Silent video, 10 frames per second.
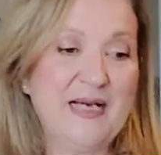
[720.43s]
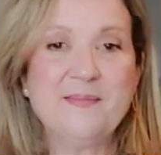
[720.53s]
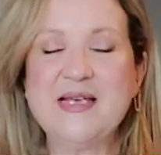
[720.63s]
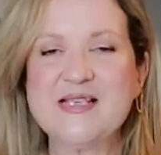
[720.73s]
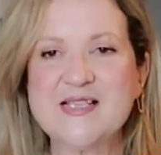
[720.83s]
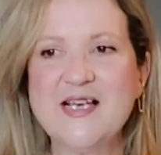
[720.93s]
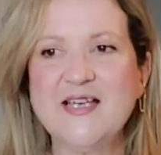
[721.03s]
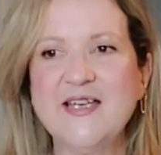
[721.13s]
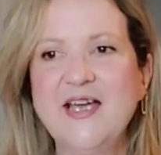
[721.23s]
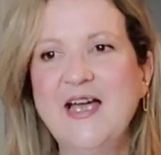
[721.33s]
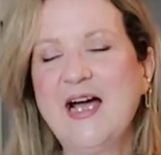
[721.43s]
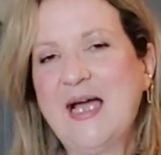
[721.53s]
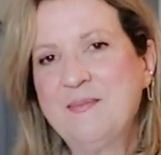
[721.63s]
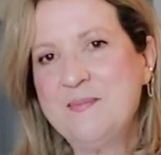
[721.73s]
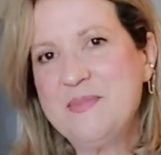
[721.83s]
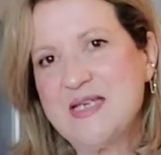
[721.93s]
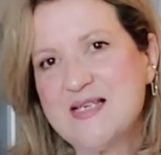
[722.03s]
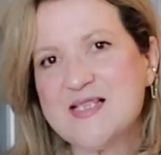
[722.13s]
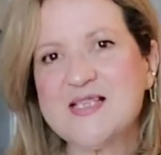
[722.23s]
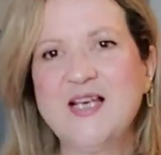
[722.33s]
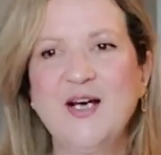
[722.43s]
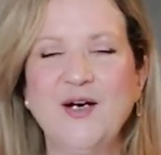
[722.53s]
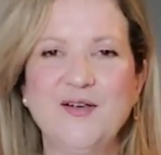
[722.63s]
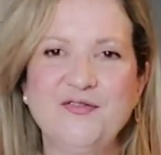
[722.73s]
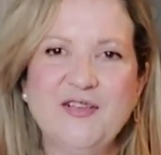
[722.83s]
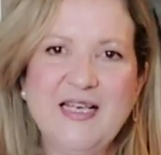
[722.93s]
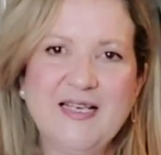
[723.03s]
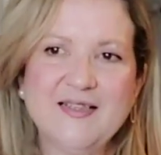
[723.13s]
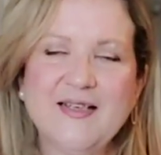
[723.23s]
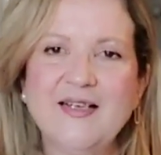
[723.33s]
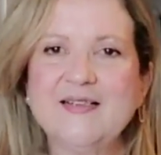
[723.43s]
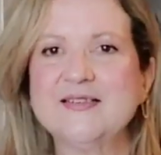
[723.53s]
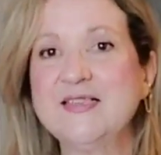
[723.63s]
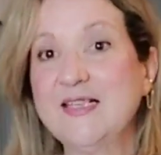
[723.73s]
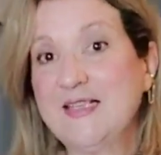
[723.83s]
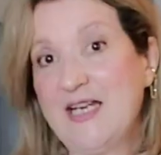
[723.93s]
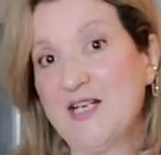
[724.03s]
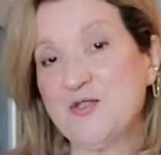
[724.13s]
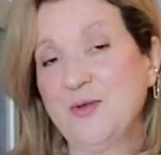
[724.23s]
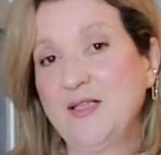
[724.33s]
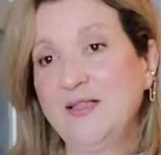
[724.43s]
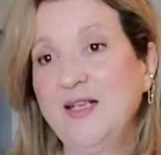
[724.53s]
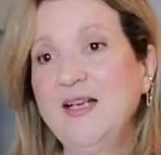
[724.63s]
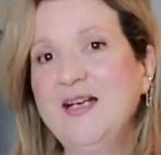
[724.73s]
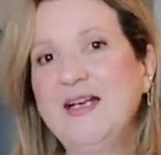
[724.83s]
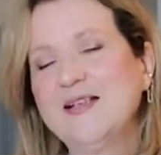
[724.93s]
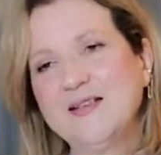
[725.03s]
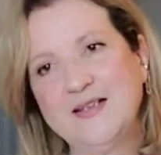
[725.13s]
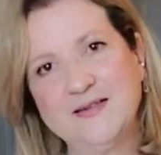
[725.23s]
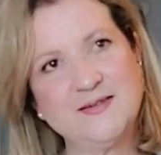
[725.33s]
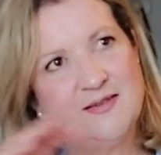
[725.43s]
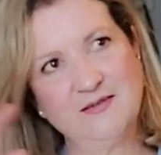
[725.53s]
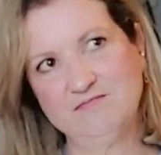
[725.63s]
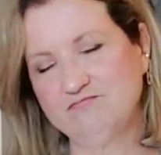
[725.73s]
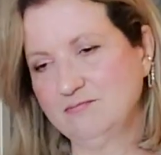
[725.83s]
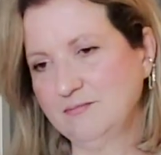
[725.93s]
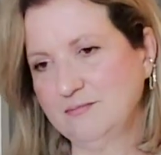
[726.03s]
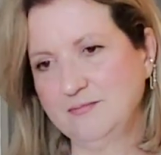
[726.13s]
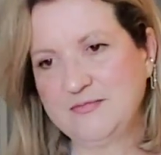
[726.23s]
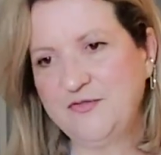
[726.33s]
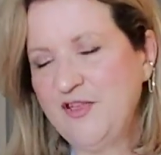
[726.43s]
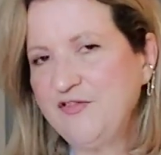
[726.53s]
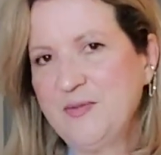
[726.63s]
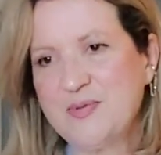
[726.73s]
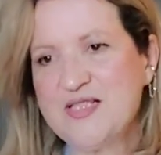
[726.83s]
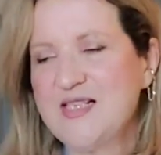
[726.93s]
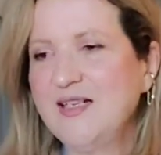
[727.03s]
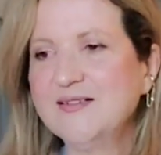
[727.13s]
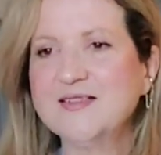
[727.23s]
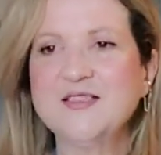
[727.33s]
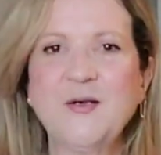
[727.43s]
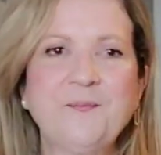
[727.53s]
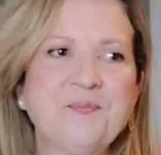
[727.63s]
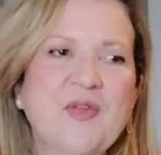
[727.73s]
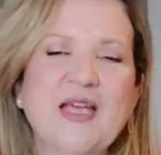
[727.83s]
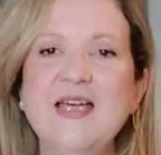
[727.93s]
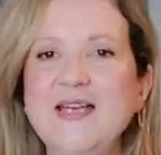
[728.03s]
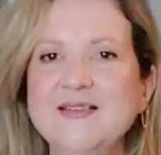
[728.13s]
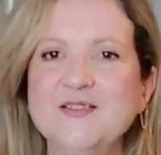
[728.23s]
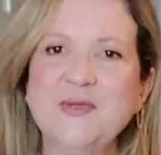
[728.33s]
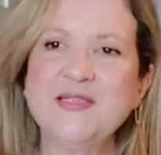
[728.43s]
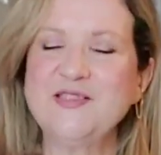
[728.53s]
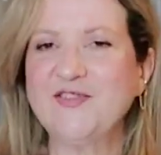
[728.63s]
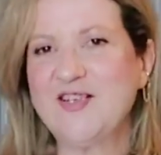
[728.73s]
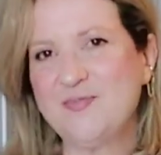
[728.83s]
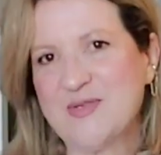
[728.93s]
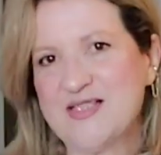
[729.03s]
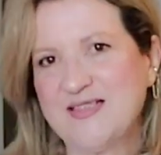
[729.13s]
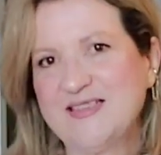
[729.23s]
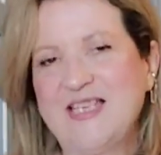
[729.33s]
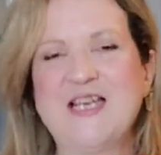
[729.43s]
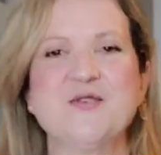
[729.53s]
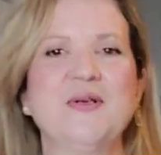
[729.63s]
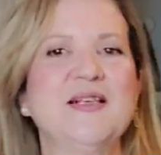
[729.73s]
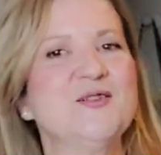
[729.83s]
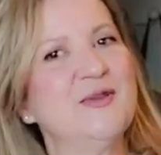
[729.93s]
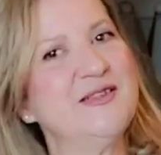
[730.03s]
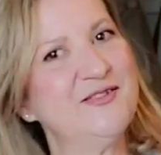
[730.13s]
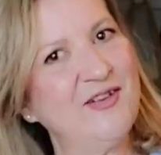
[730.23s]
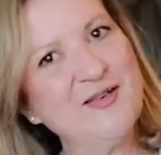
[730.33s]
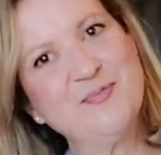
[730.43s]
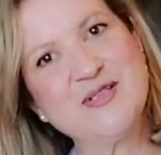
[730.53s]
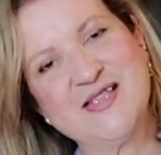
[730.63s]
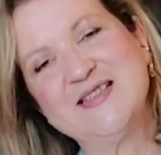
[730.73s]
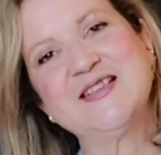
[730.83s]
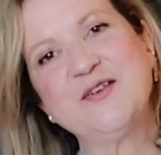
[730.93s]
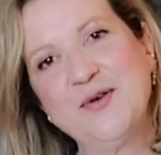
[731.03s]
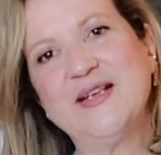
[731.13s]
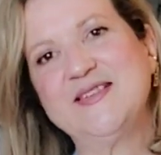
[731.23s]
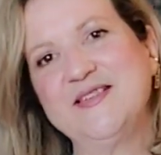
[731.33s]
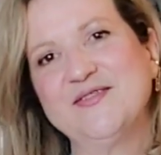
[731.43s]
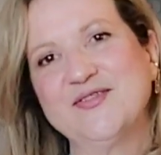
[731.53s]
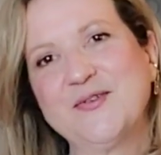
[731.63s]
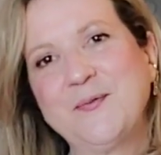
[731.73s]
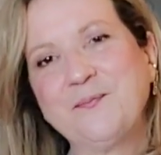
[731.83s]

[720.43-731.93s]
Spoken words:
I may say I'm a mix of elegant, casual, elegant 50% and 25% casual and 25% creative.